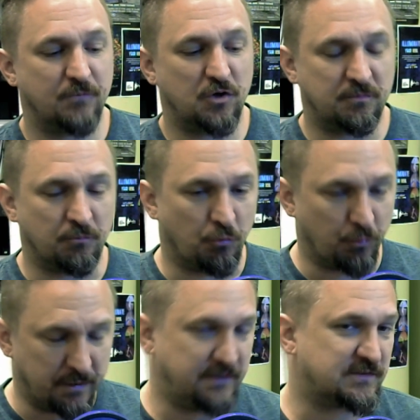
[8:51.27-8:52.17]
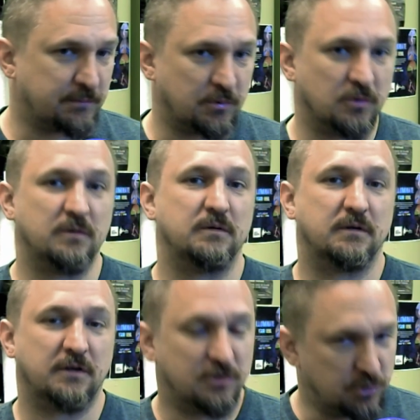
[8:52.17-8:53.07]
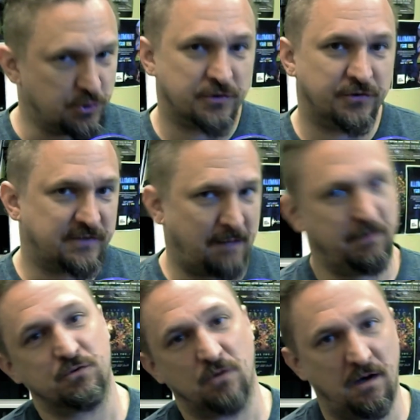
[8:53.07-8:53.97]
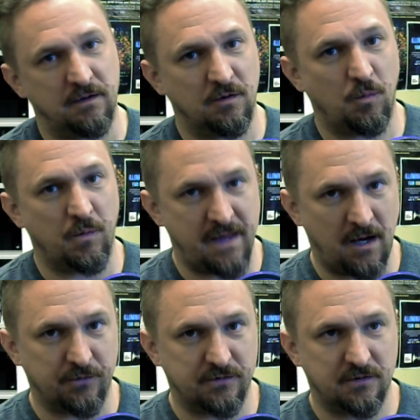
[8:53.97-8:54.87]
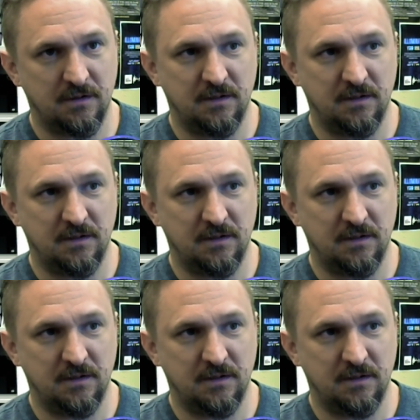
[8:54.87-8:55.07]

some reasonable conclusions can be drawn without